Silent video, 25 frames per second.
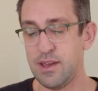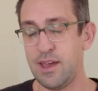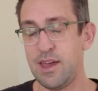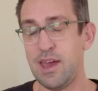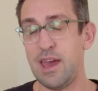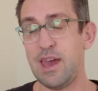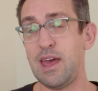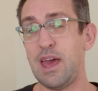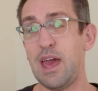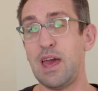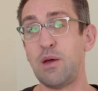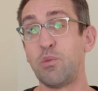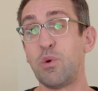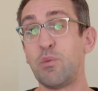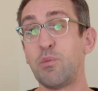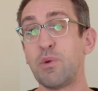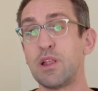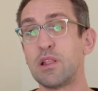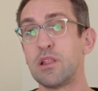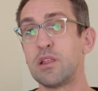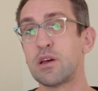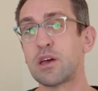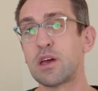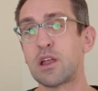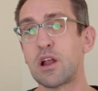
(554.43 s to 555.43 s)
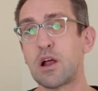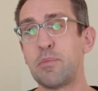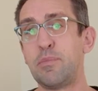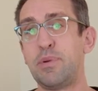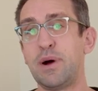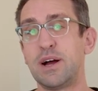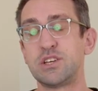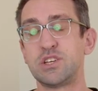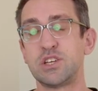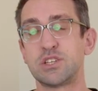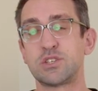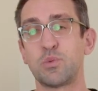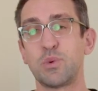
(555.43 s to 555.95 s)
And when we look at our
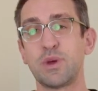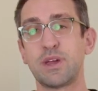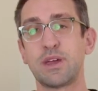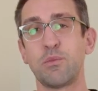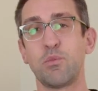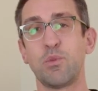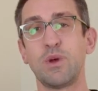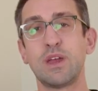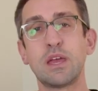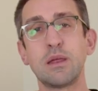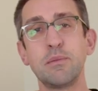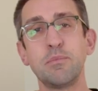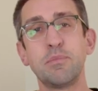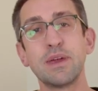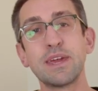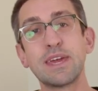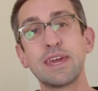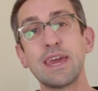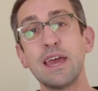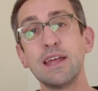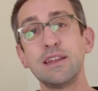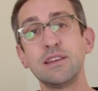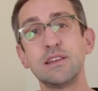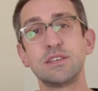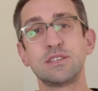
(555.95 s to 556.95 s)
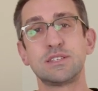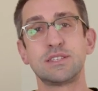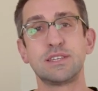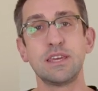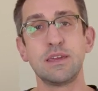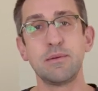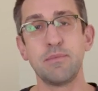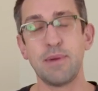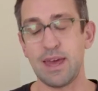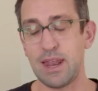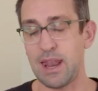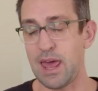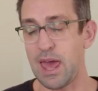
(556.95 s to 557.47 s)
budgets, we can begin to
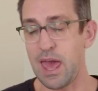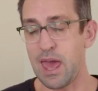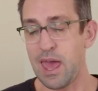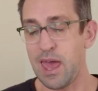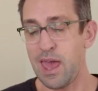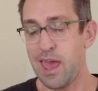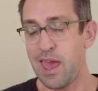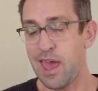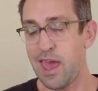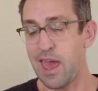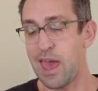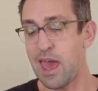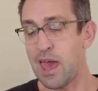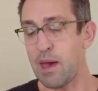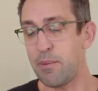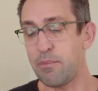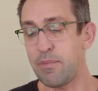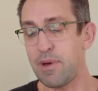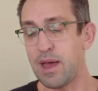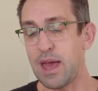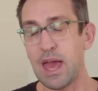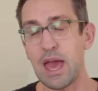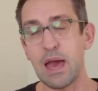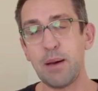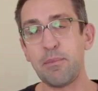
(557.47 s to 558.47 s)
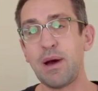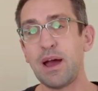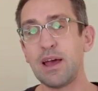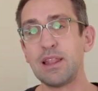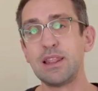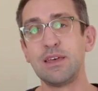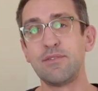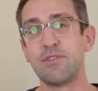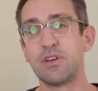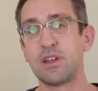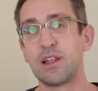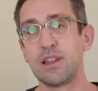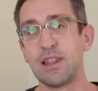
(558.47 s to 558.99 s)
see, man, am I
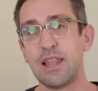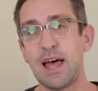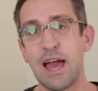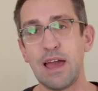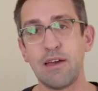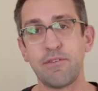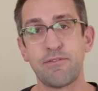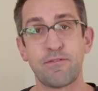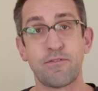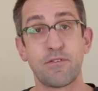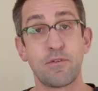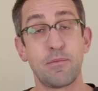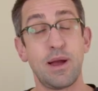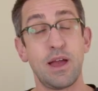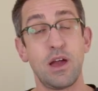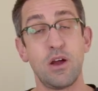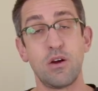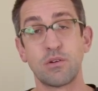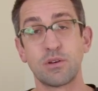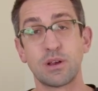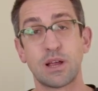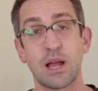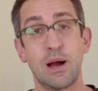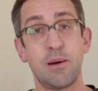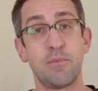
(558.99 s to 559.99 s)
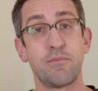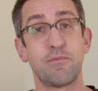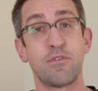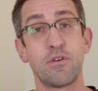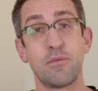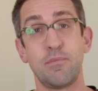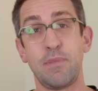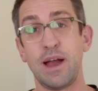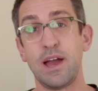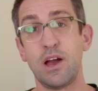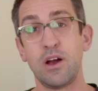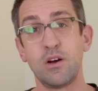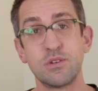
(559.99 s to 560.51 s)
living a life for my own
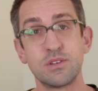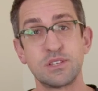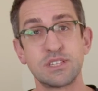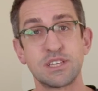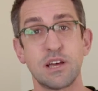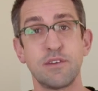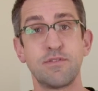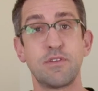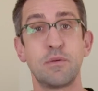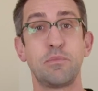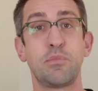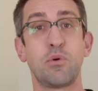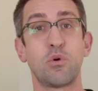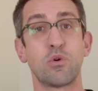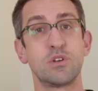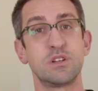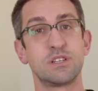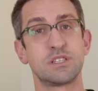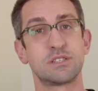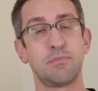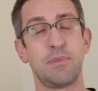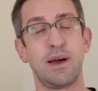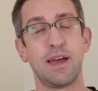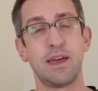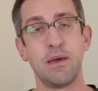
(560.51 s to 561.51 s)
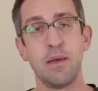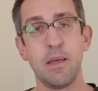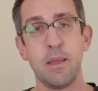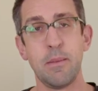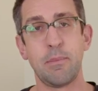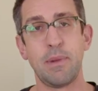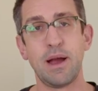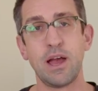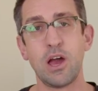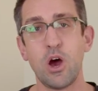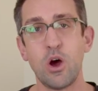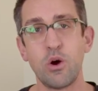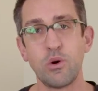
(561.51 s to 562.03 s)
comfort, my own self-importance, my
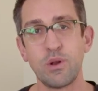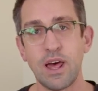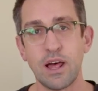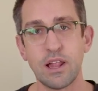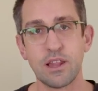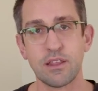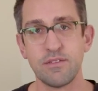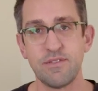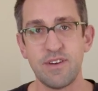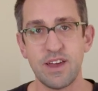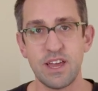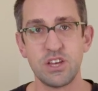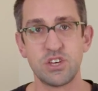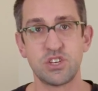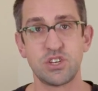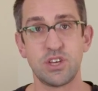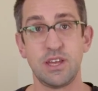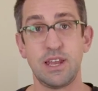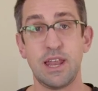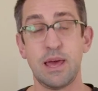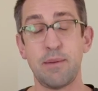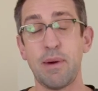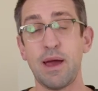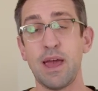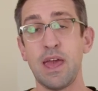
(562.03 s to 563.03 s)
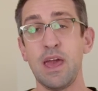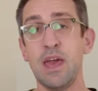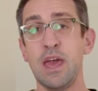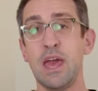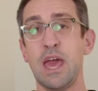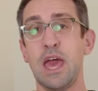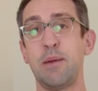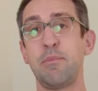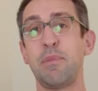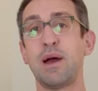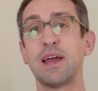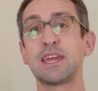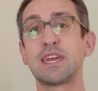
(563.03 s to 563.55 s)
own elevation?
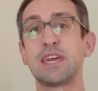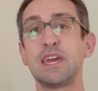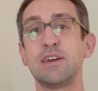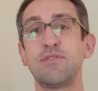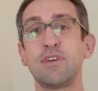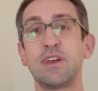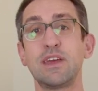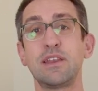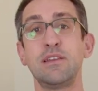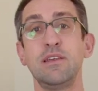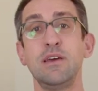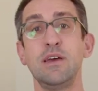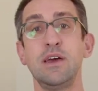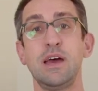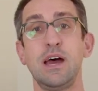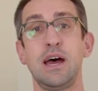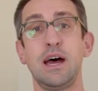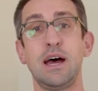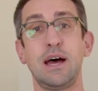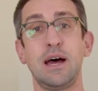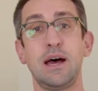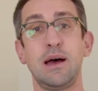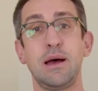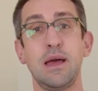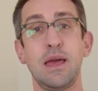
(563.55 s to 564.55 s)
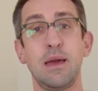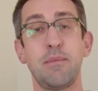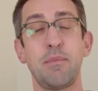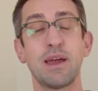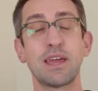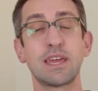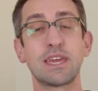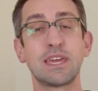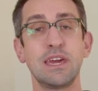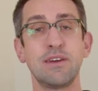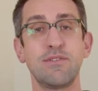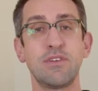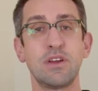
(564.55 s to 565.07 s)
Am I giving
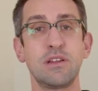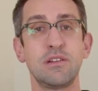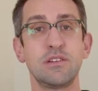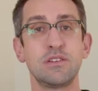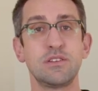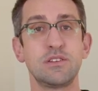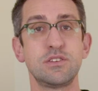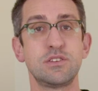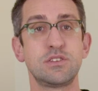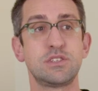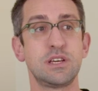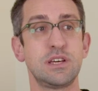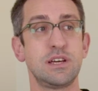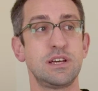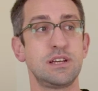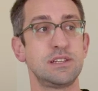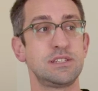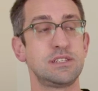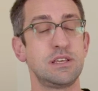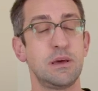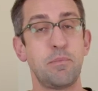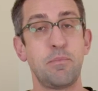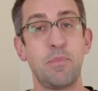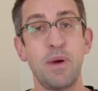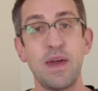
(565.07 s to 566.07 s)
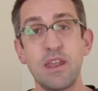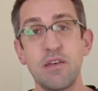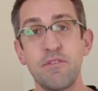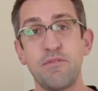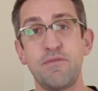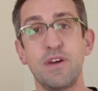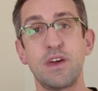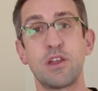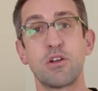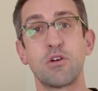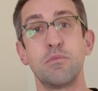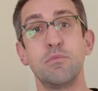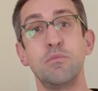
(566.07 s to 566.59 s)
to
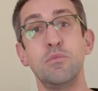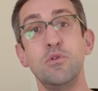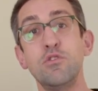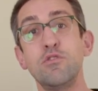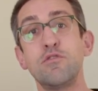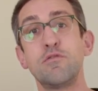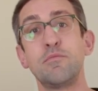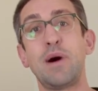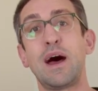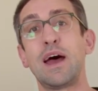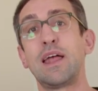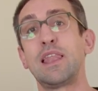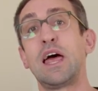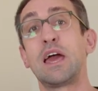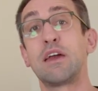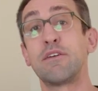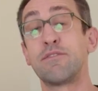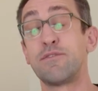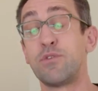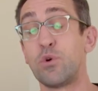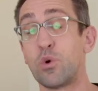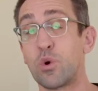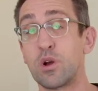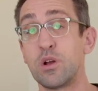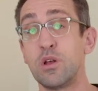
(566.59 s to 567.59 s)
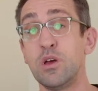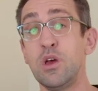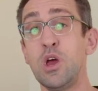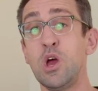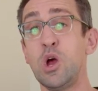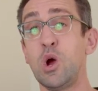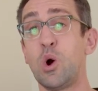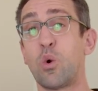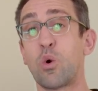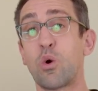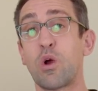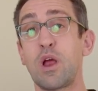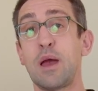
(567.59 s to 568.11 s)
benefit or move my life forward,
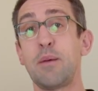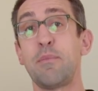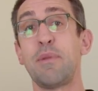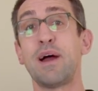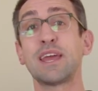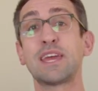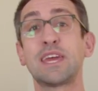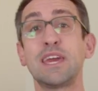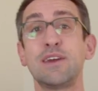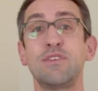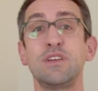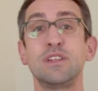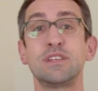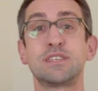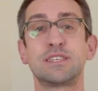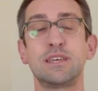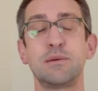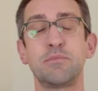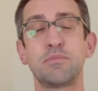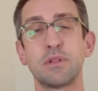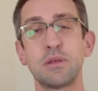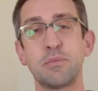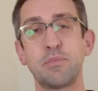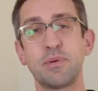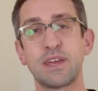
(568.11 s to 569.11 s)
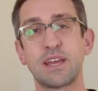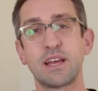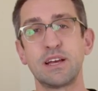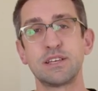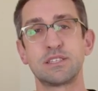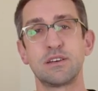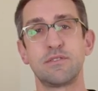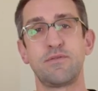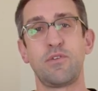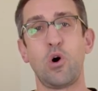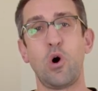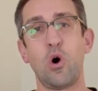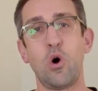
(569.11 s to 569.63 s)
or am I giving simply because
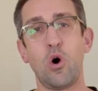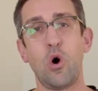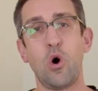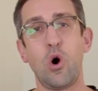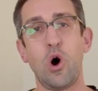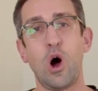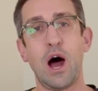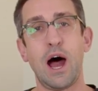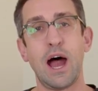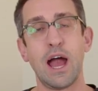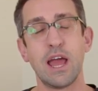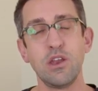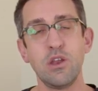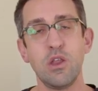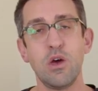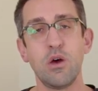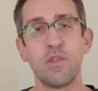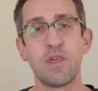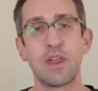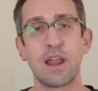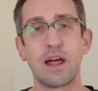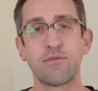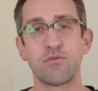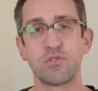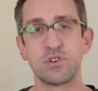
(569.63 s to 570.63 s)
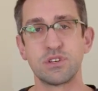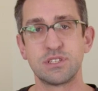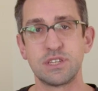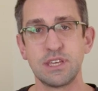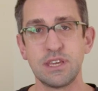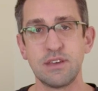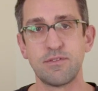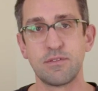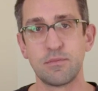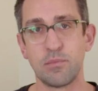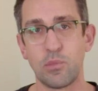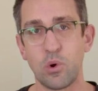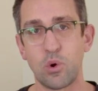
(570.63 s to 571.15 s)
of I know that I've
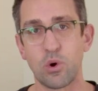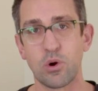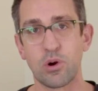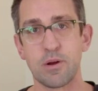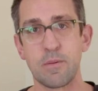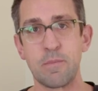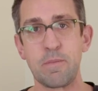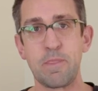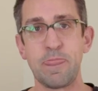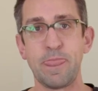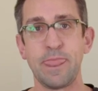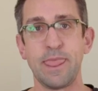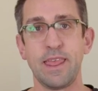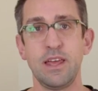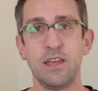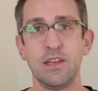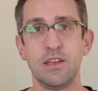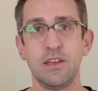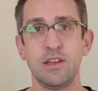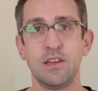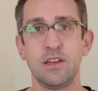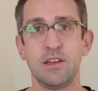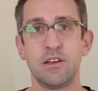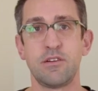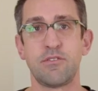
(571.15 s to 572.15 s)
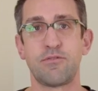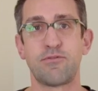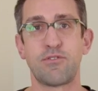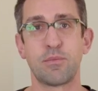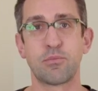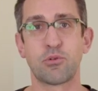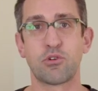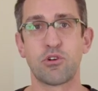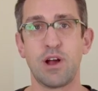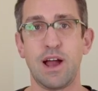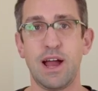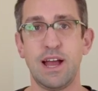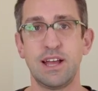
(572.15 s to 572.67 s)
received more from
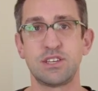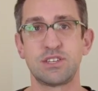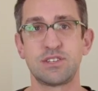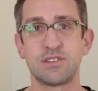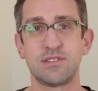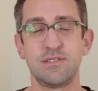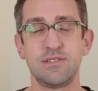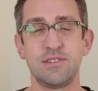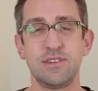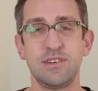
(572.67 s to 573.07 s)
Christ?